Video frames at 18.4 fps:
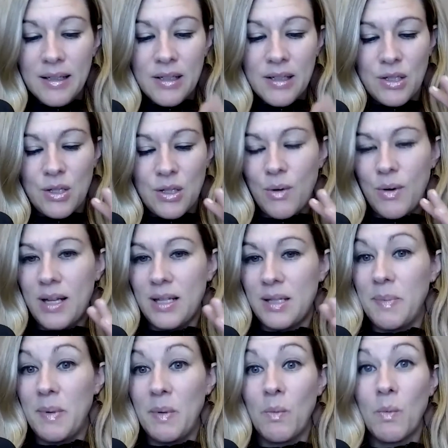So
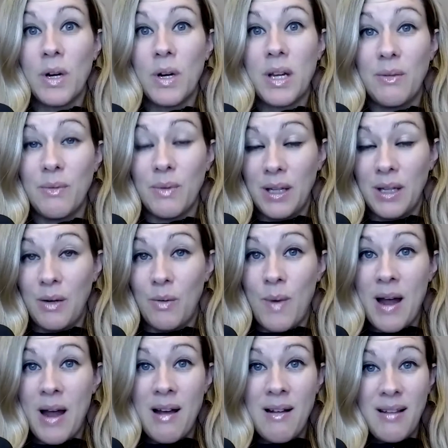it's been working really
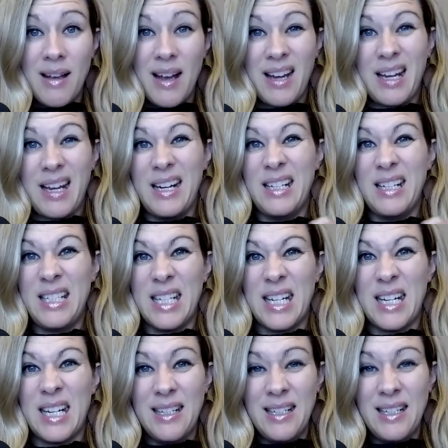well. I get it
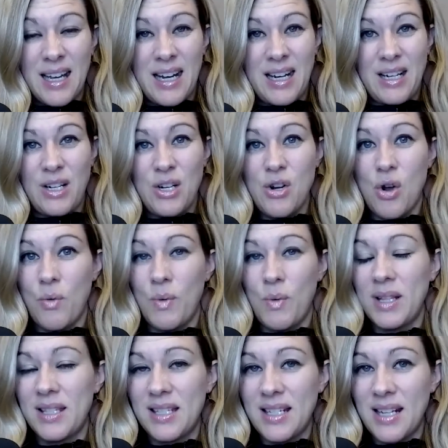done. I know
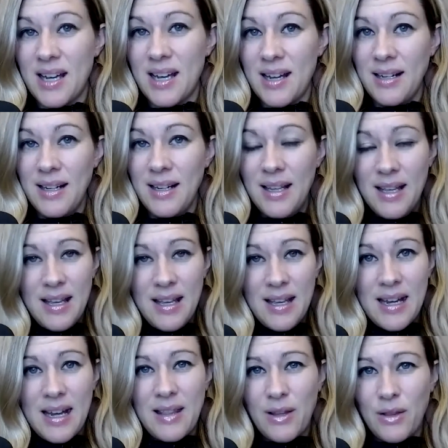it's done.
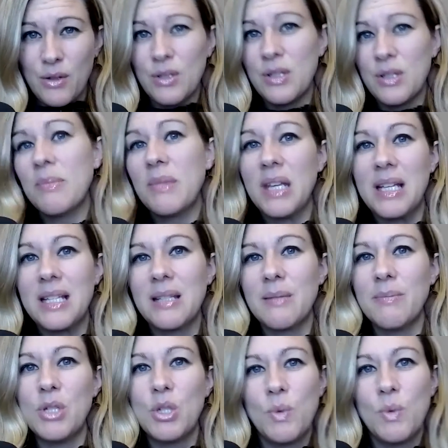And then there's some things
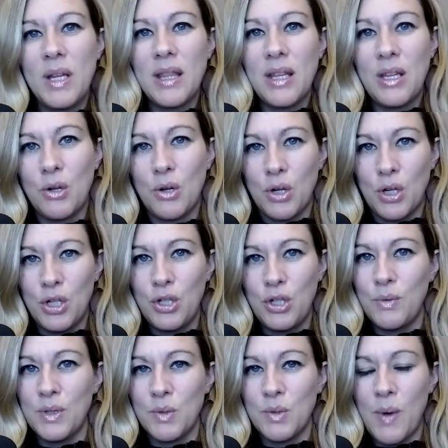in between that you're going to
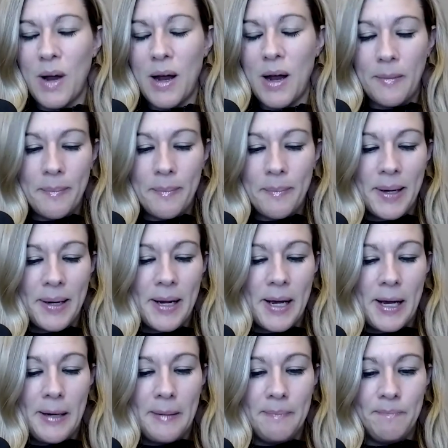do as well. But
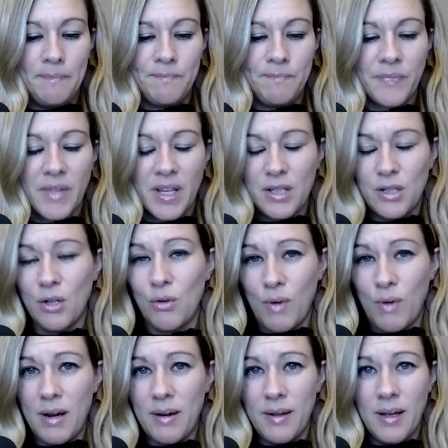it's a
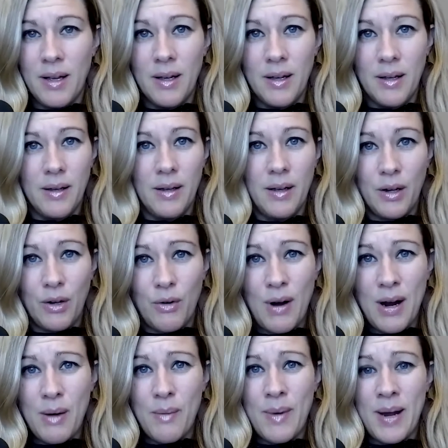great
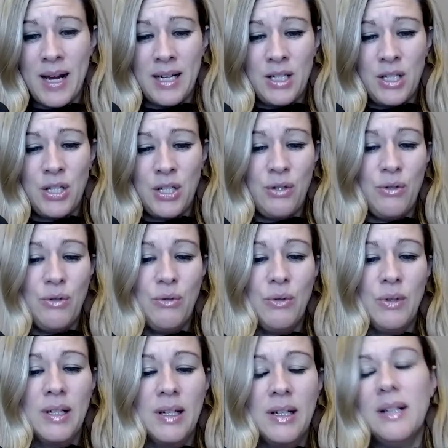way
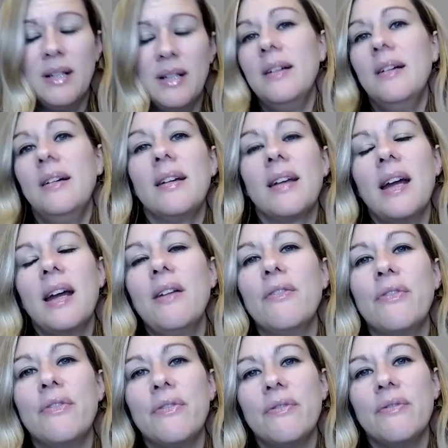to kind
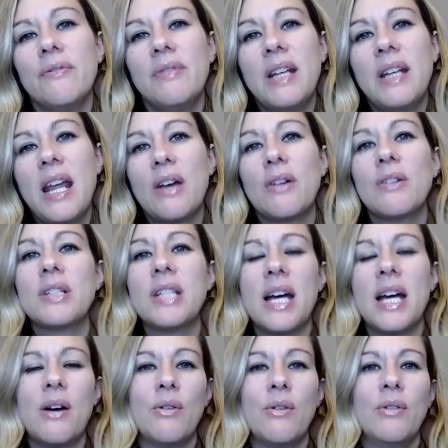of nail
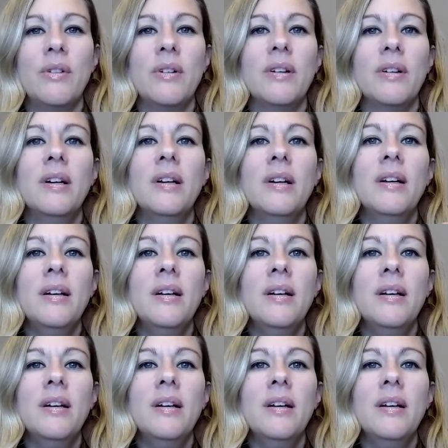down